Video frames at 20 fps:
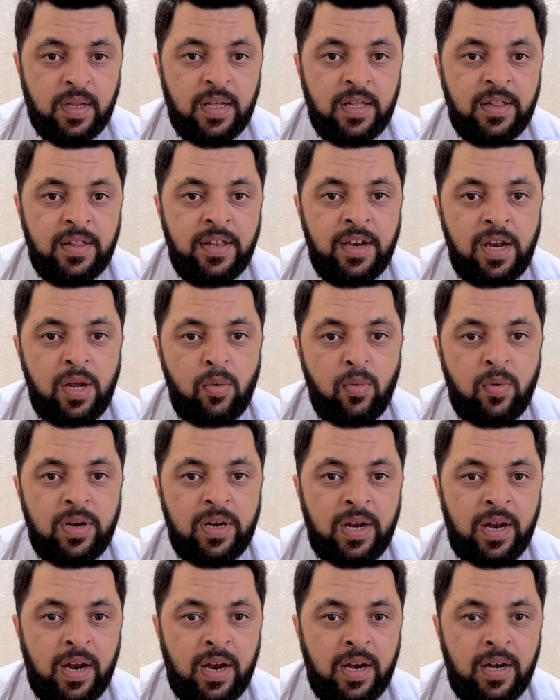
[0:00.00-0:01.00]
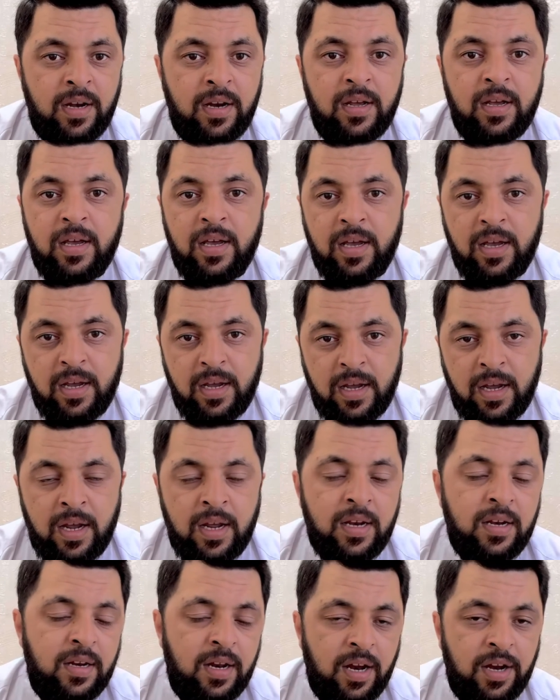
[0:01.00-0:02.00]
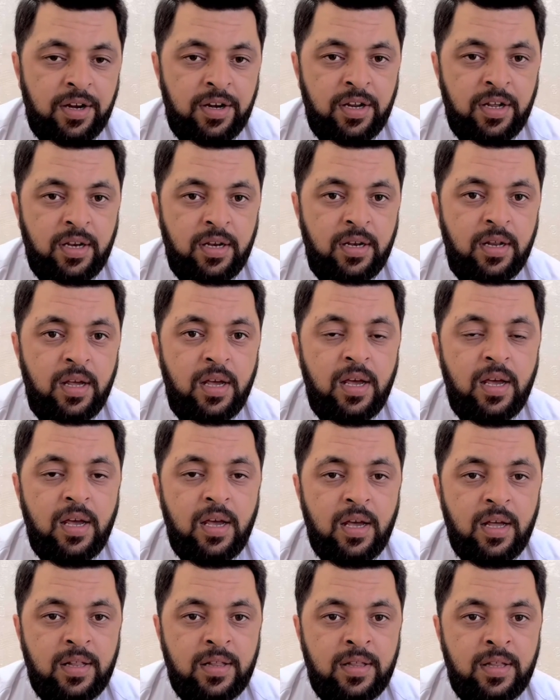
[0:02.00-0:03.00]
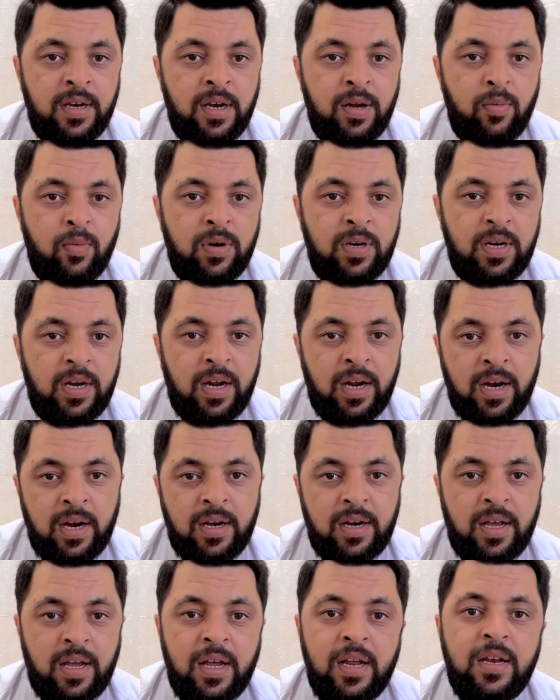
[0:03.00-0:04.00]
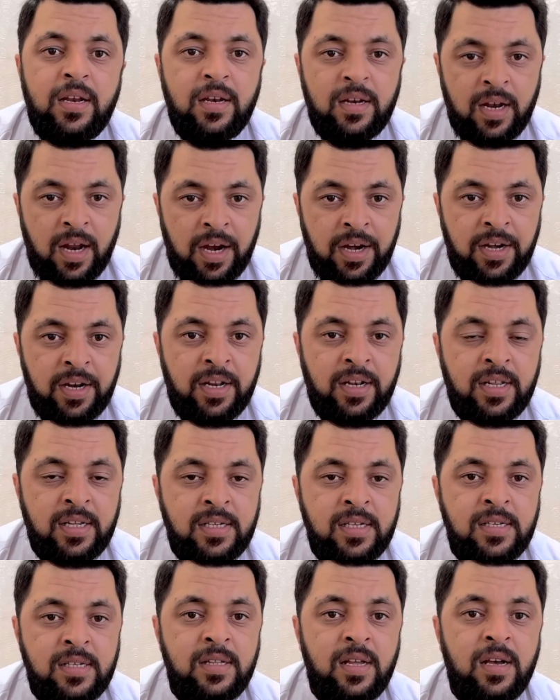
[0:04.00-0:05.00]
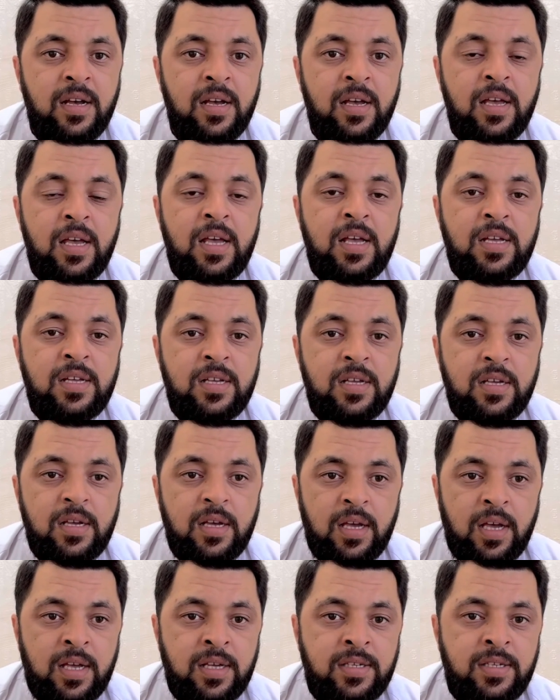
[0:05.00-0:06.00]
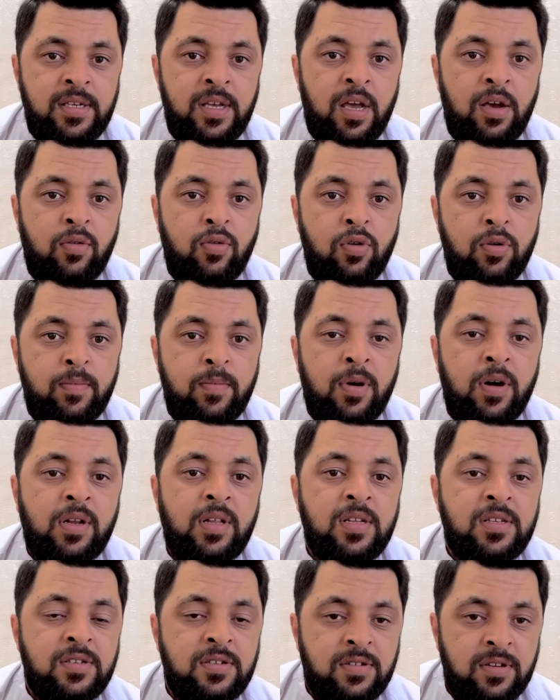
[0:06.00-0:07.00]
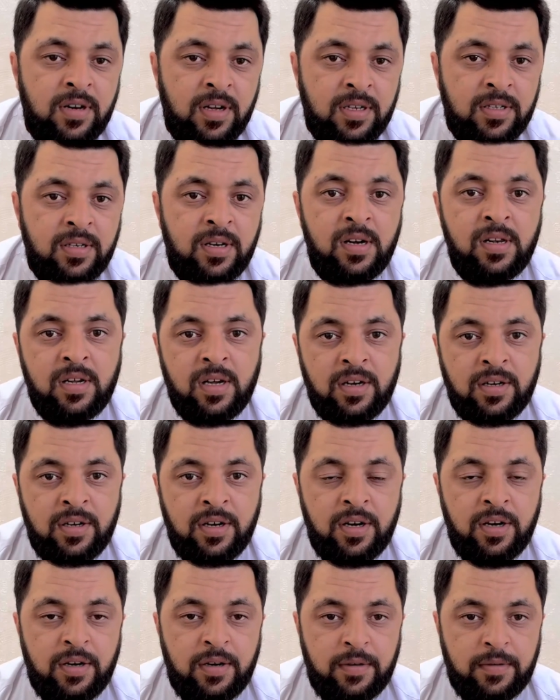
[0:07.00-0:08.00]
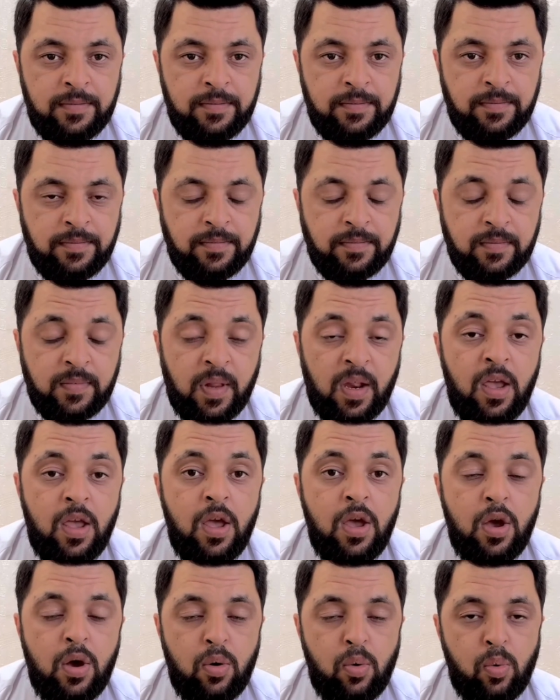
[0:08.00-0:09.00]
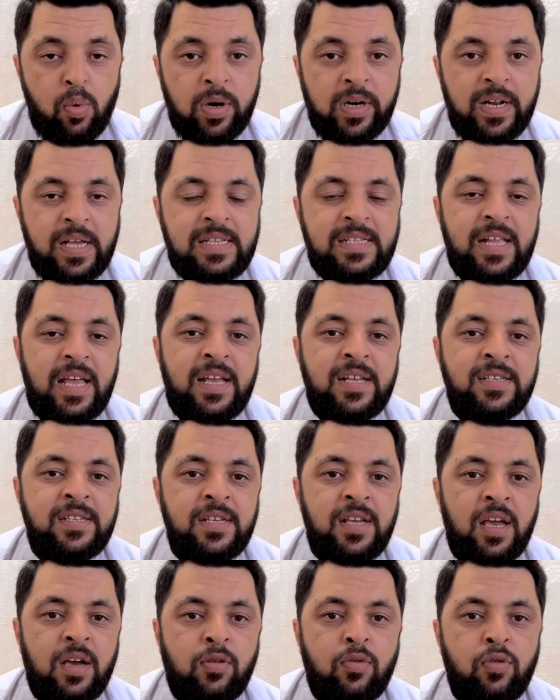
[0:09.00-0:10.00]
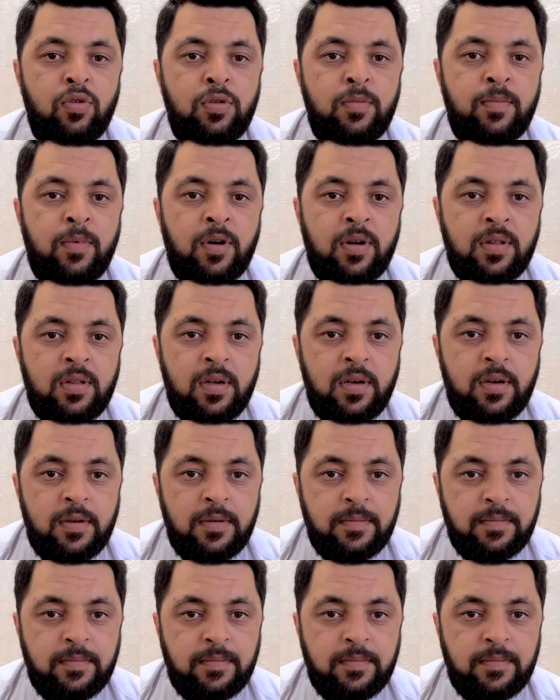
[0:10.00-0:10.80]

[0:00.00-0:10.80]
three one eight and nineteen. three one eight and nineteen. This is the A C I code for the structural concrete. What is the A C I code for the